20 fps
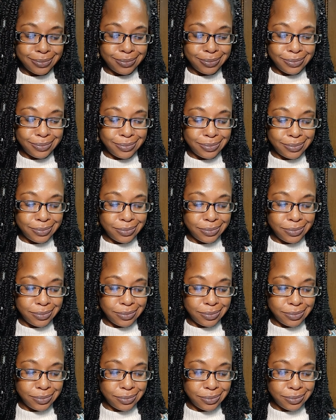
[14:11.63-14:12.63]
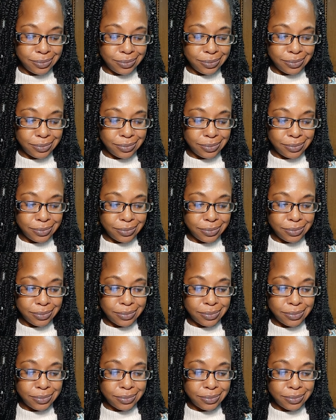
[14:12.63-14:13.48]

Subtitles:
(no one is talking)